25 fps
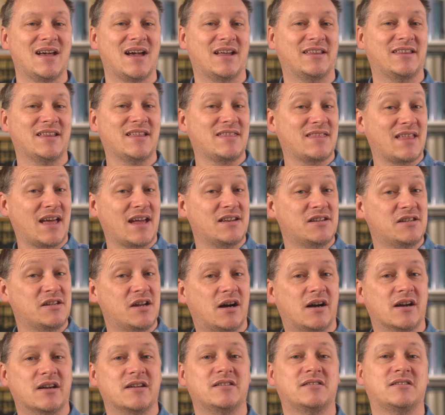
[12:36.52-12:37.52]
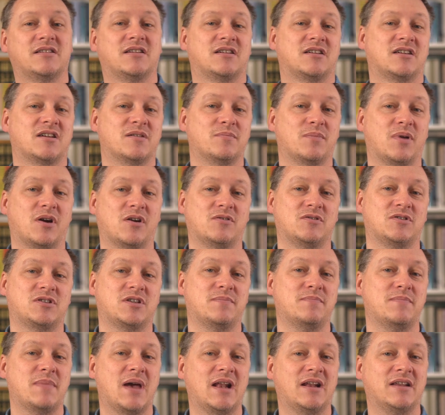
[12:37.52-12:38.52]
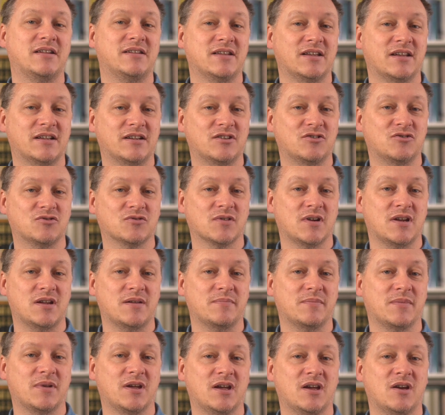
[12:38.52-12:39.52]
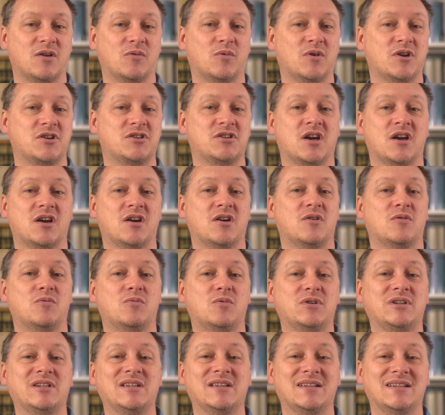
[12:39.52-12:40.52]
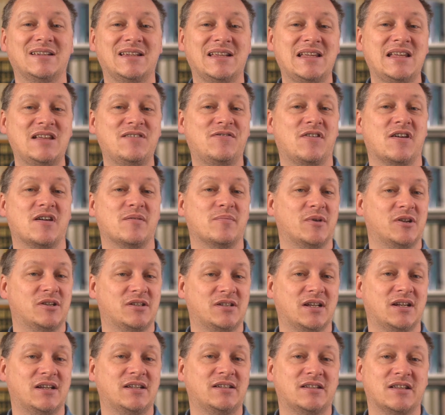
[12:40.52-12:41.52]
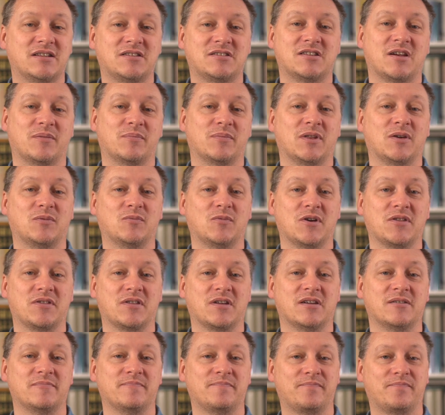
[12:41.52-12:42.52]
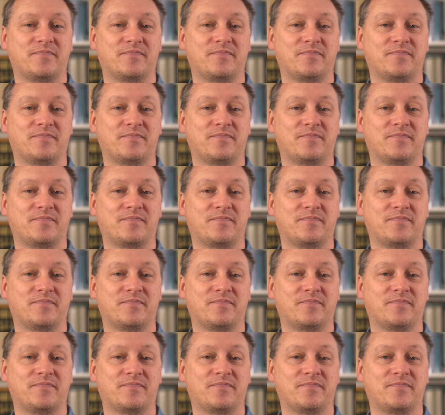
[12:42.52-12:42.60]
and then that night composed a melody in a dream, which wouldn't leave him until he did something with it.